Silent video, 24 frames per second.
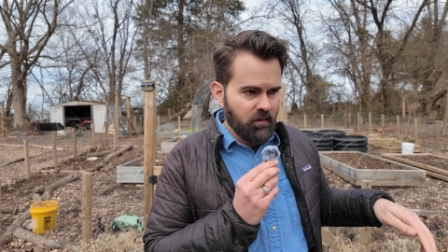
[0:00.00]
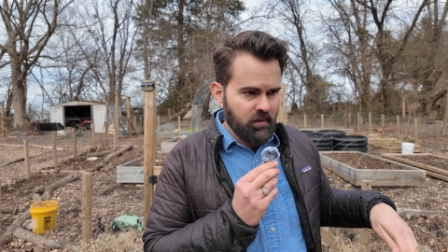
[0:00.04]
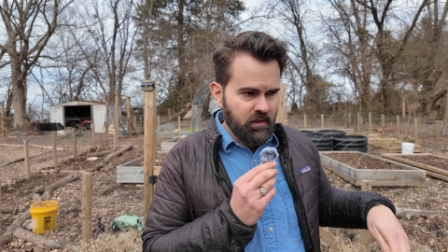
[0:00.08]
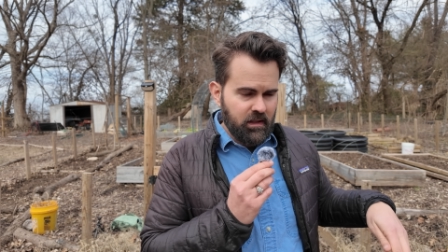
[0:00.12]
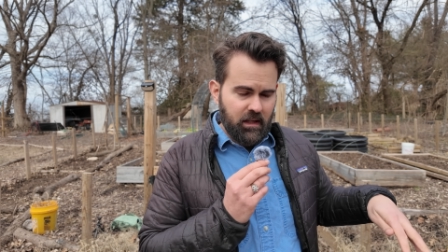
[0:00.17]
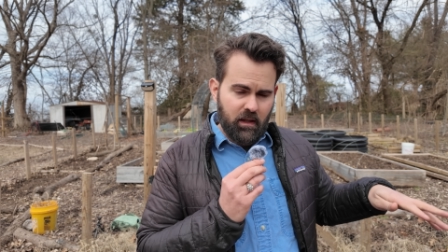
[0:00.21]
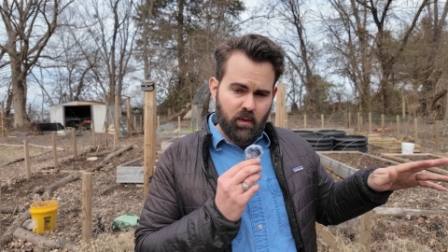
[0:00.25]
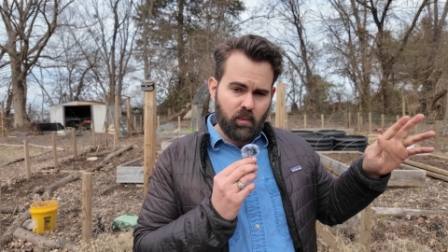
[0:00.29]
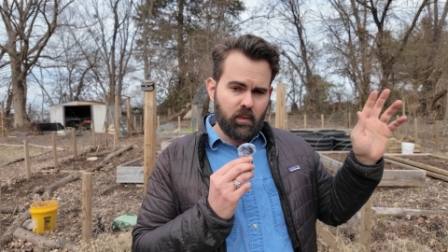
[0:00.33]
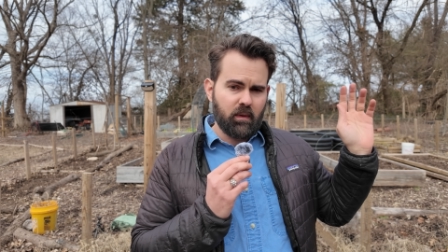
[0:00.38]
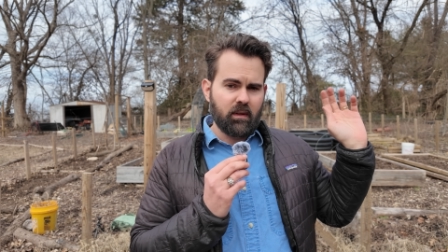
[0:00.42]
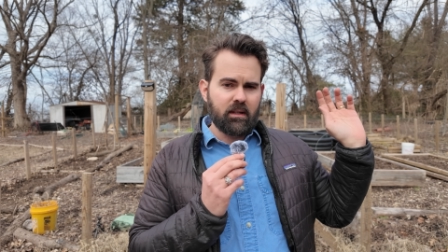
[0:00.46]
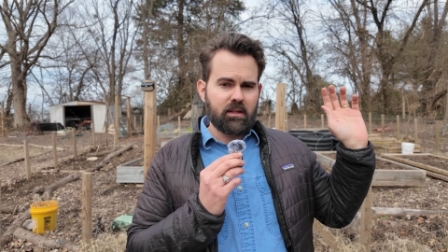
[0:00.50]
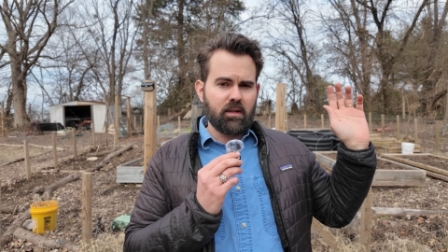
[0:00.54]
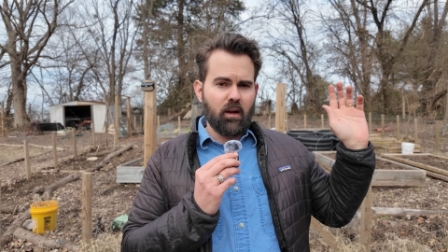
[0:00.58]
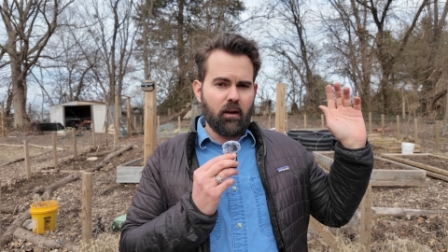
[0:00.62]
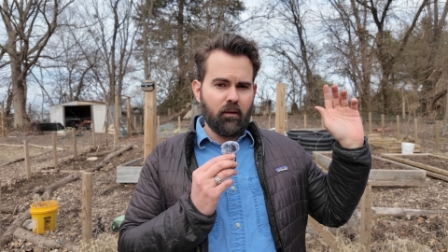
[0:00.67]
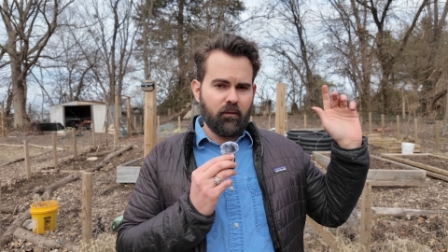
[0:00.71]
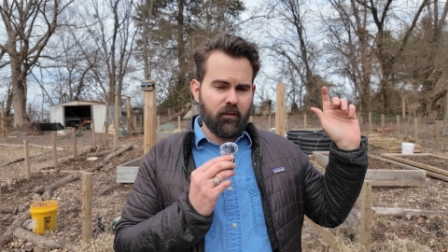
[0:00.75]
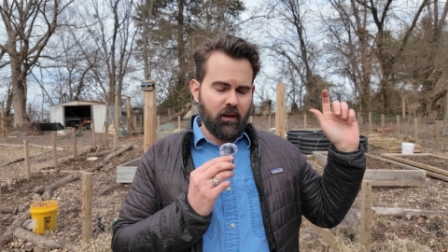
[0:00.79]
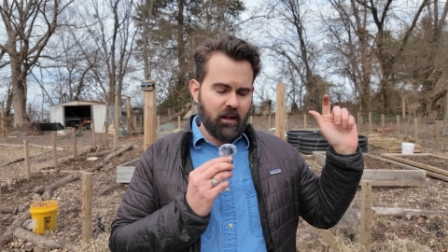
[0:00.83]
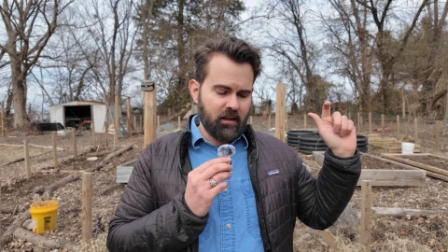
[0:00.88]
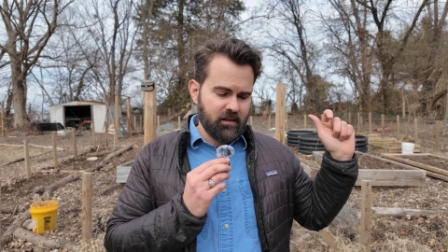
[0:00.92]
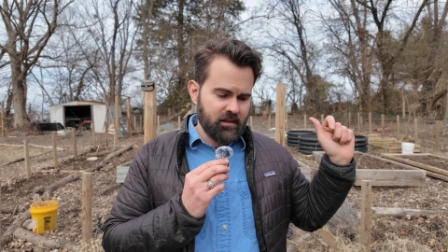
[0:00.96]
You need a really
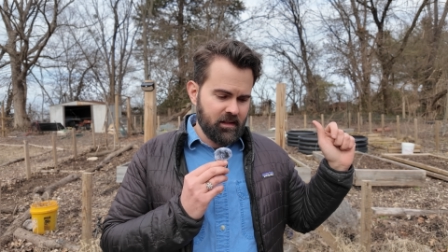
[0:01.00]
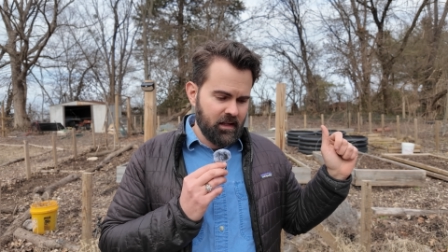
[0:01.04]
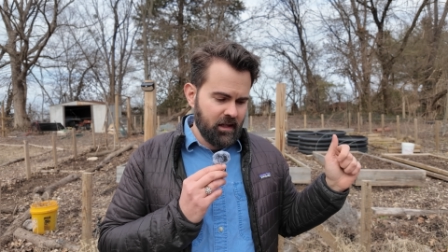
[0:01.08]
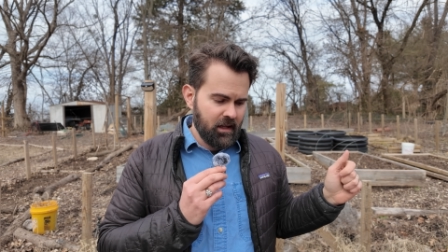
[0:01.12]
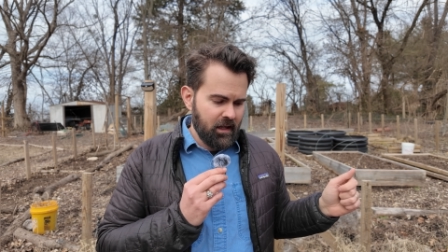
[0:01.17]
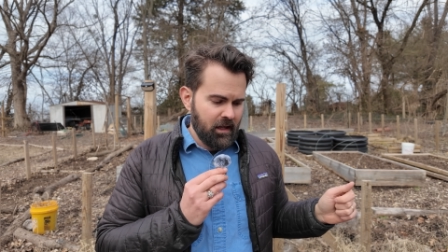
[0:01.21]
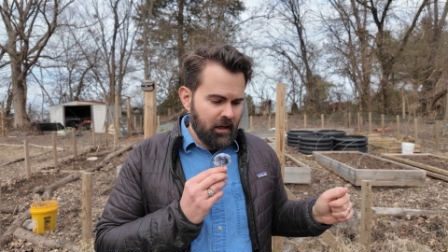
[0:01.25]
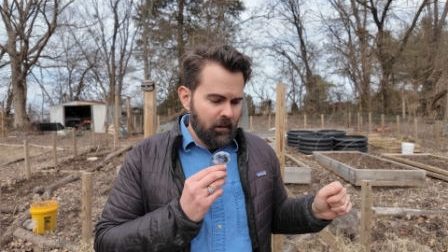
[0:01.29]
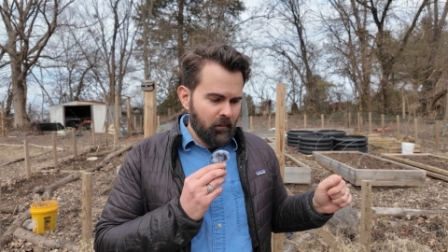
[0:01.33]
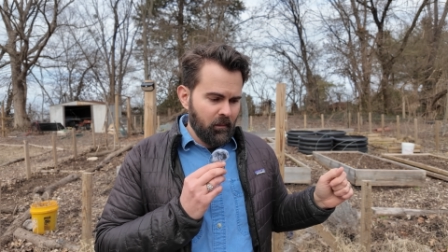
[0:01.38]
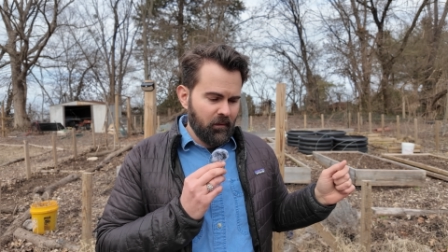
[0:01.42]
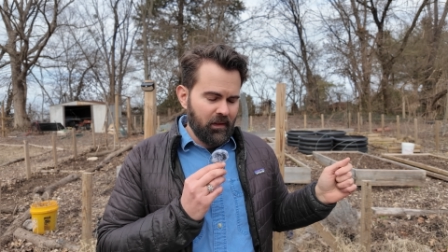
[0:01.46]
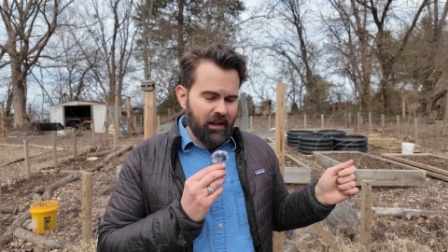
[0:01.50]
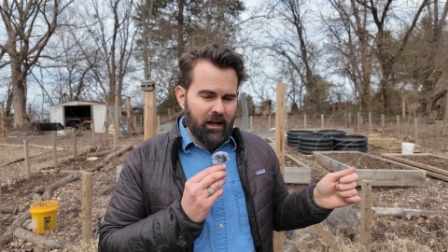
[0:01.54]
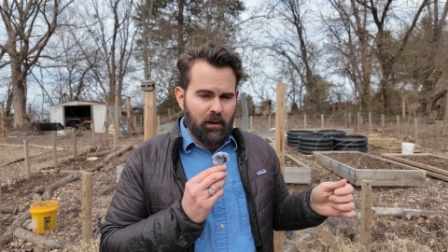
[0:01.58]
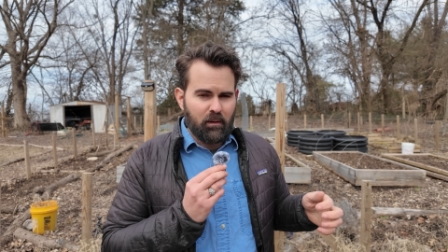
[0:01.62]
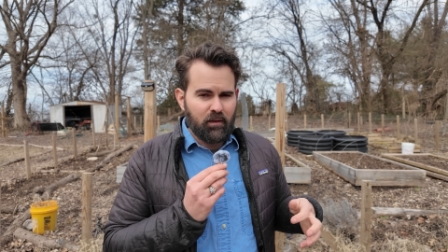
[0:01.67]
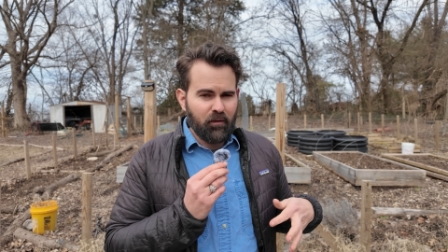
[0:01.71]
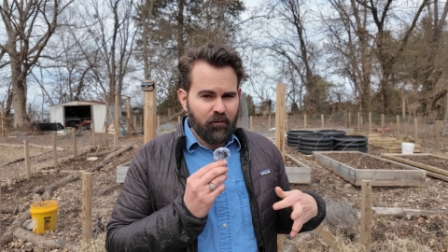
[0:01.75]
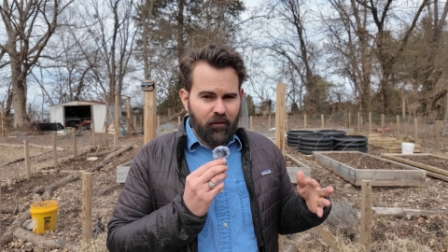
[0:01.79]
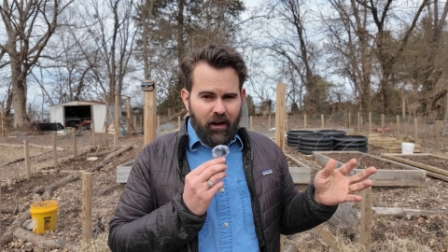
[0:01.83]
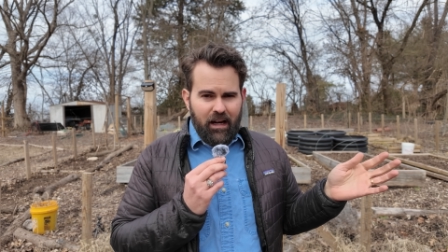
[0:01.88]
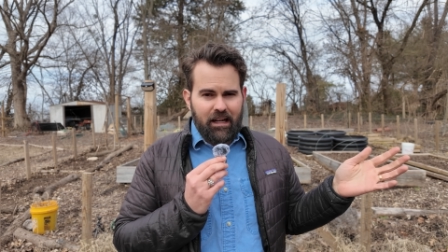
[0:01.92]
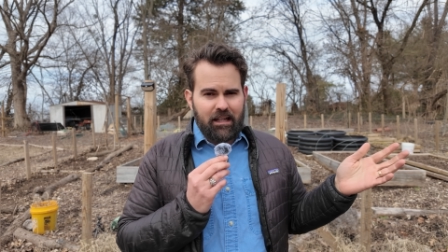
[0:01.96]
tall fence, but then I
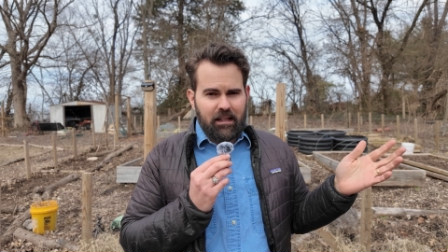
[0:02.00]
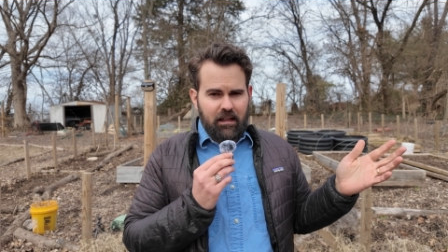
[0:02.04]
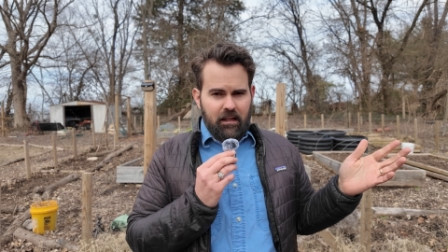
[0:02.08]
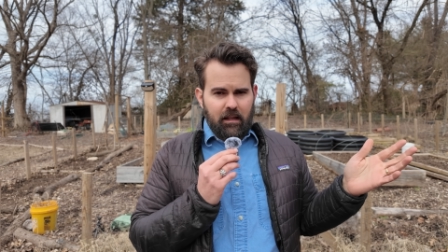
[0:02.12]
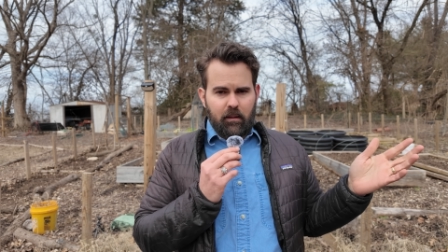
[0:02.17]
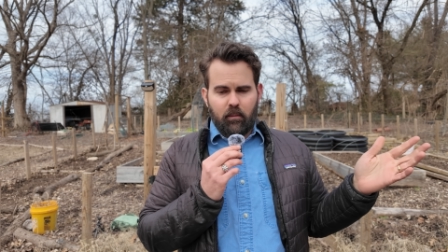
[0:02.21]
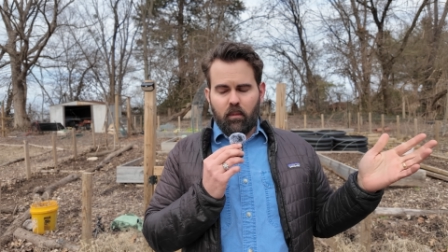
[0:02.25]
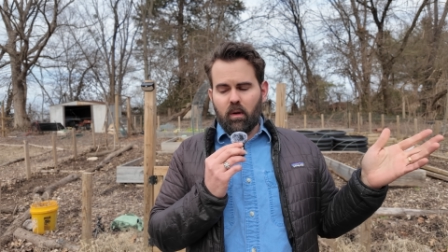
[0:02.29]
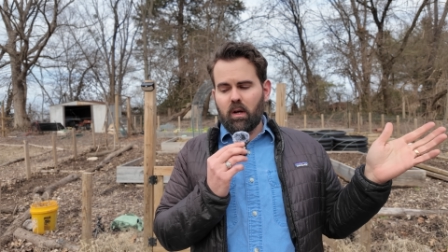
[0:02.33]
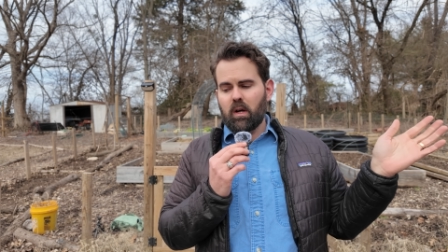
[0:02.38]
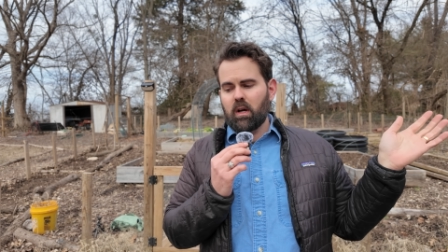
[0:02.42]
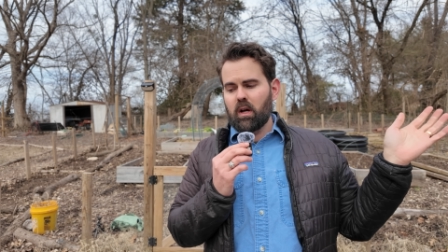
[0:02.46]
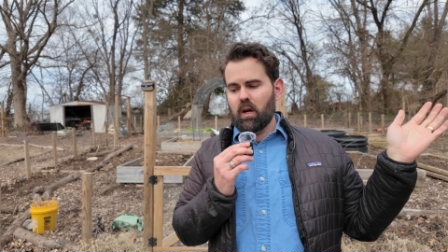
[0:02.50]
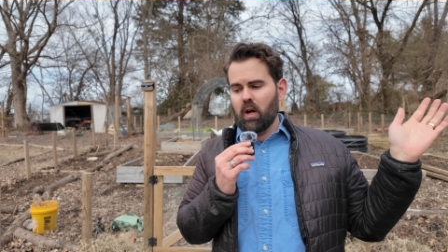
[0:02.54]
was fighting them